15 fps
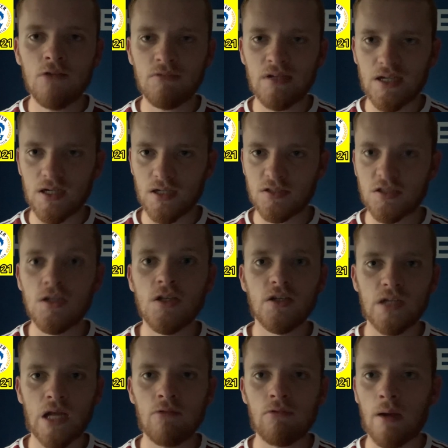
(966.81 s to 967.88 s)
we had
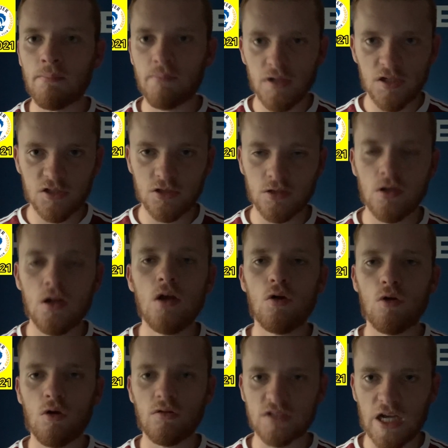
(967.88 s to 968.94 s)
no ambition
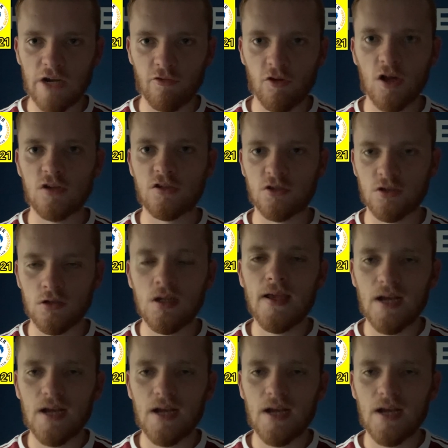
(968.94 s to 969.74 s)
or direction,